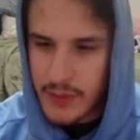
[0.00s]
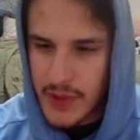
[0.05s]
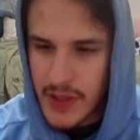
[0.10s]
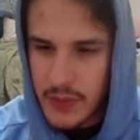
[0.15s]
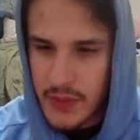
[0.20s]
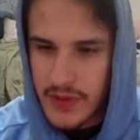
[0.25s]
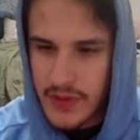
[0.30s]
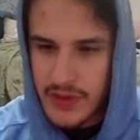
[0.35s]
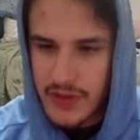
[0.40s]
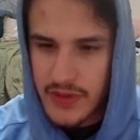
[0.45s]

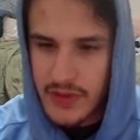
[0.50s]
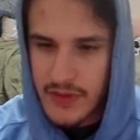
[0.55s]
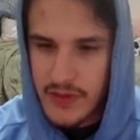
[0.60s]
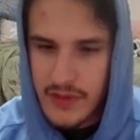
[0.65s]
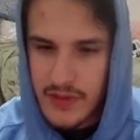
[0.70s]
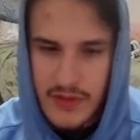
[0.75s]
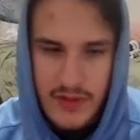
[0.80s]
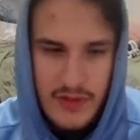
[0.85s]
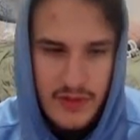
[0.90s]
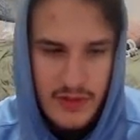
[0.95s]
with
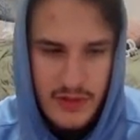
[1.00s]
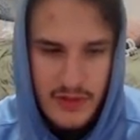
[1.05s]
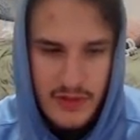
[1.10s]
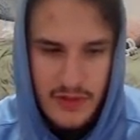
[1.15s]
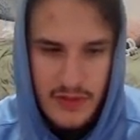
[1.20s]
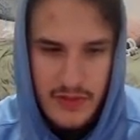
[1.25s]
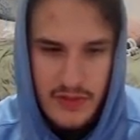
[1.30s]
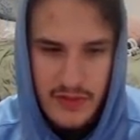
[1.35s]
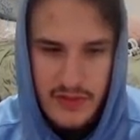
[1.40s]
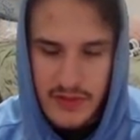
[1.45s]

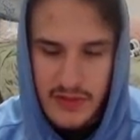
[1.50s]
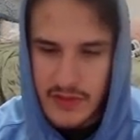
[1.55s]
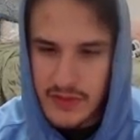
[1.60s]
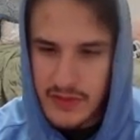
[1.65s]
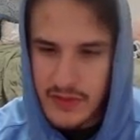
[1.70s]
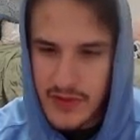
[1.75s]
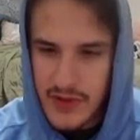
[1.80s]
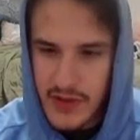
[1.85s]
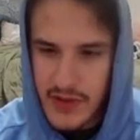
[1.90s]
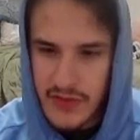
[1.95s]

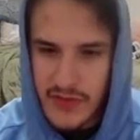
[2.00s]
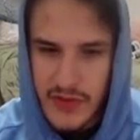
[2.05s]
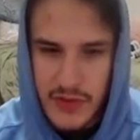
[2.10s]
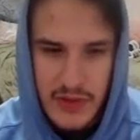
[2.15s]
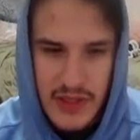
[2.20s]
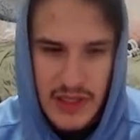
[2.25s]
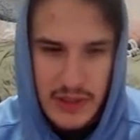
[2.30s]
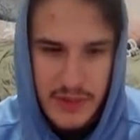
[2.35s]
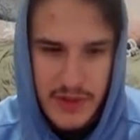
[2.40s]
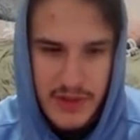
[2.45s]
very few
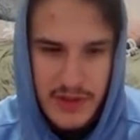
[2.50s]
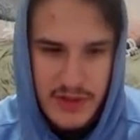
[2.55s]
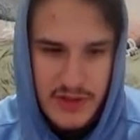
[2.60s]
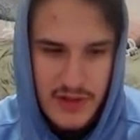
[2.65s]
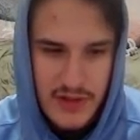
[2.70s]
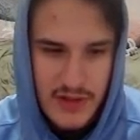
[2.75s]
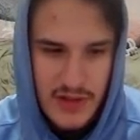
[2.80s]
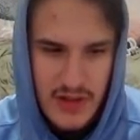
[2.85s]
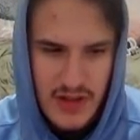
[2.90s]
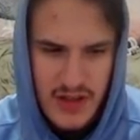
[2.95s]
damage.
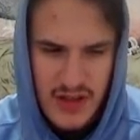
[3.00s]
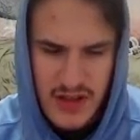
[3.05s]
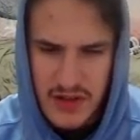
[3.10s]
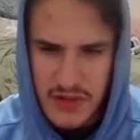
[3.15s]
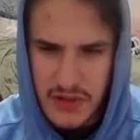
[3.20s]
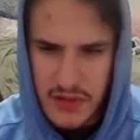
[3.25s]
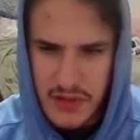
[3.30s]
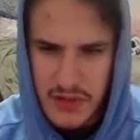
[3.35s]
Oh!